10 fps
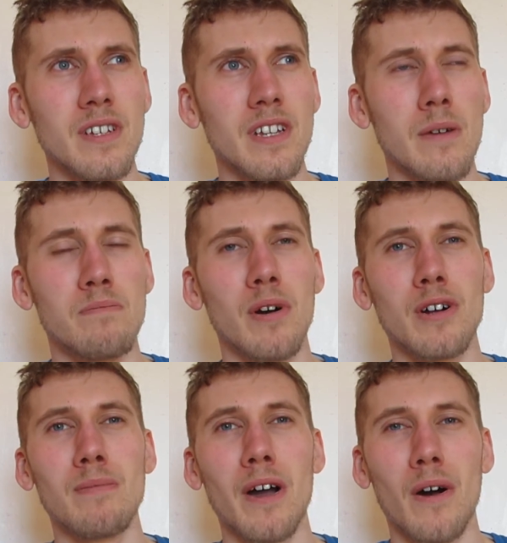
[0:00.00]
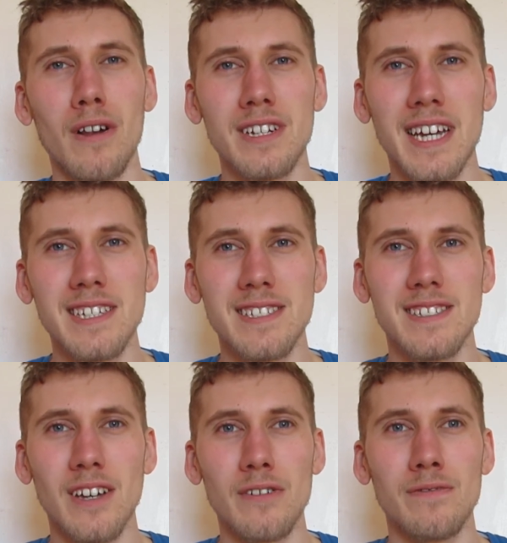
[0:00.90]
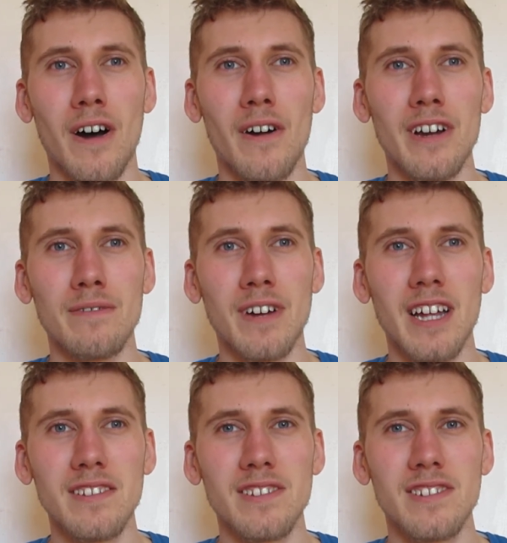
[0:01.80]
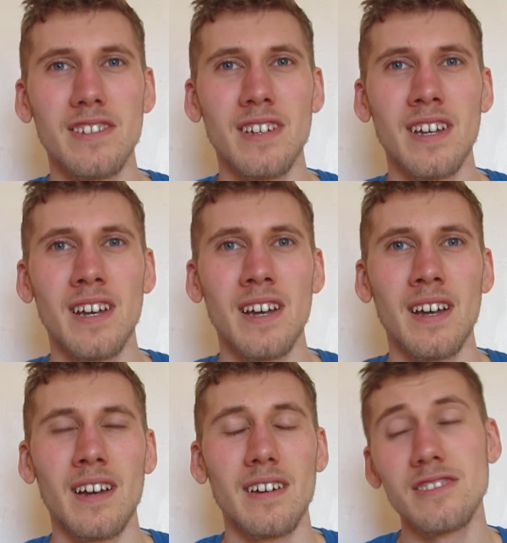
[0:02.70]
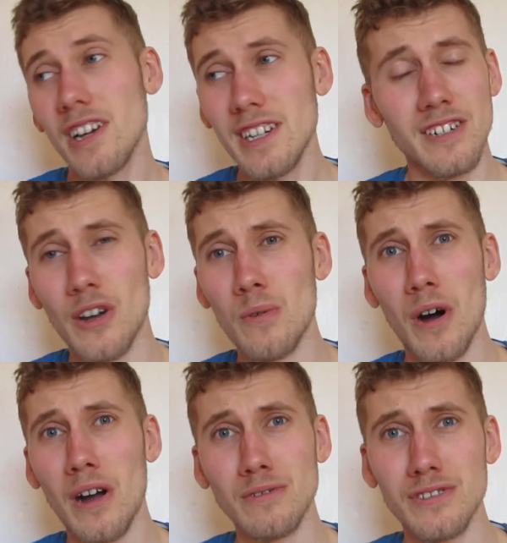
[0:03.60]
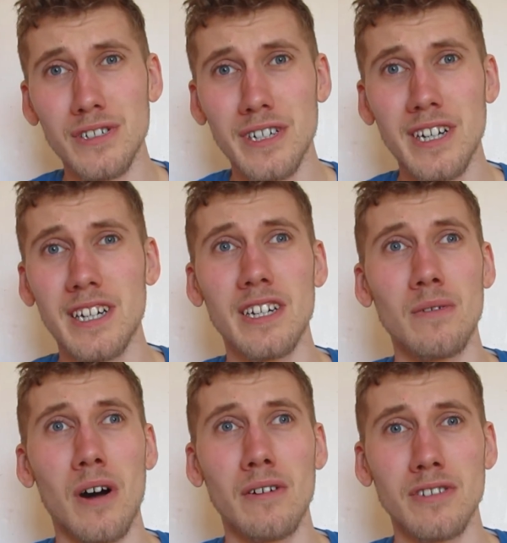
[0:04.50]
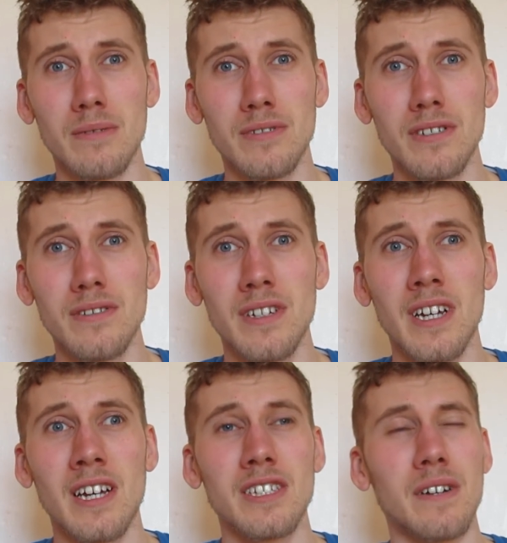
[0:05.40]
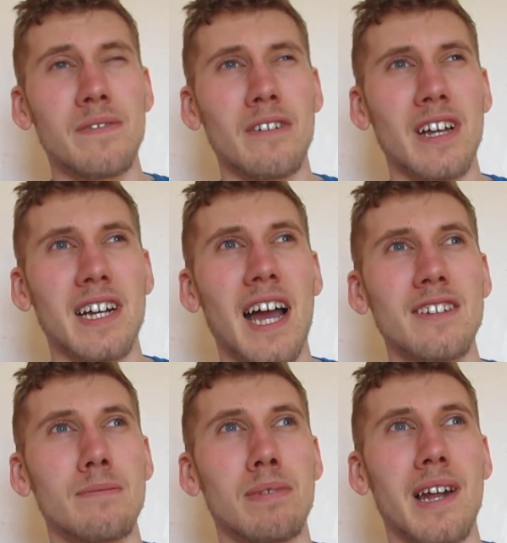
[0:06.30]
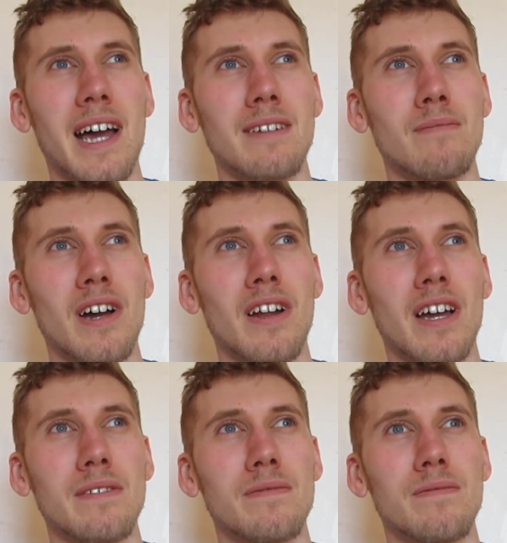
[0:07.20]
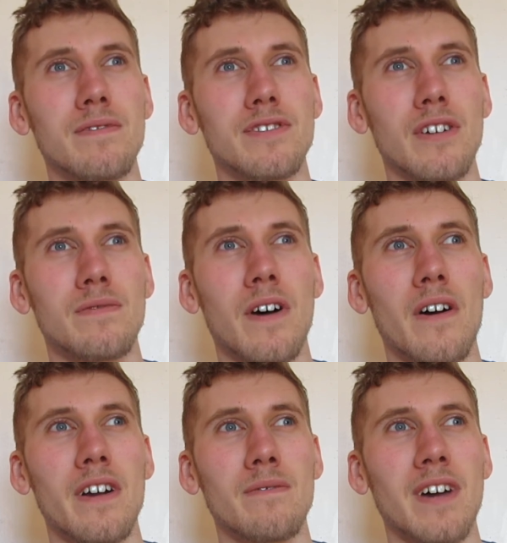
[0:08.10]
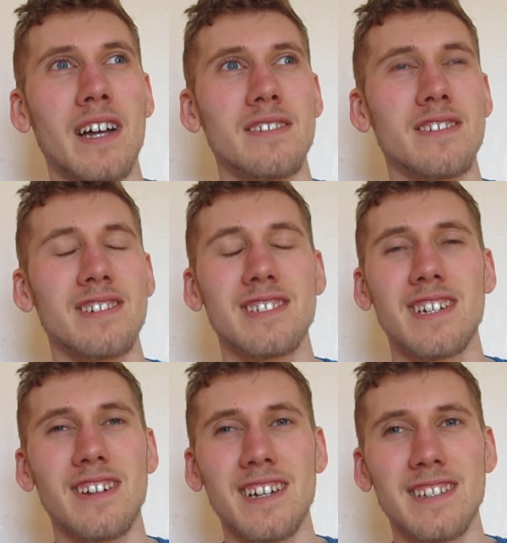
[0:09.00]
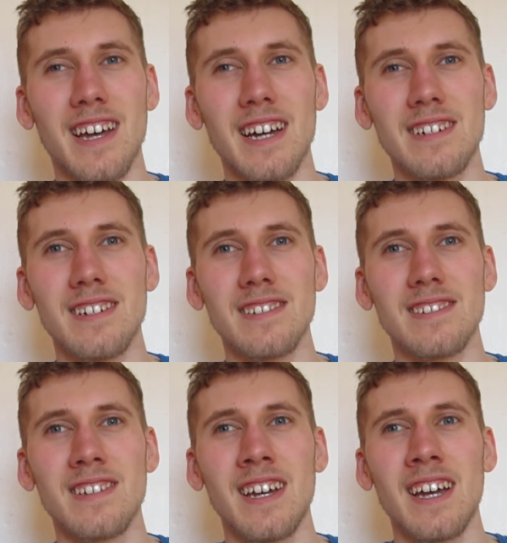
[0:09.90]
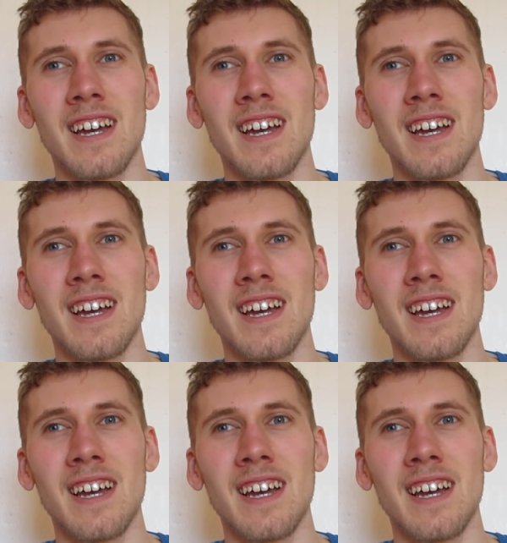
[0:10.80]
you know, book my holidays so far in advance, because I didn't know what I was doing. I didn't know what I was up to. So I felt like I had to plan my life so far in advance, and I just didn't like that, because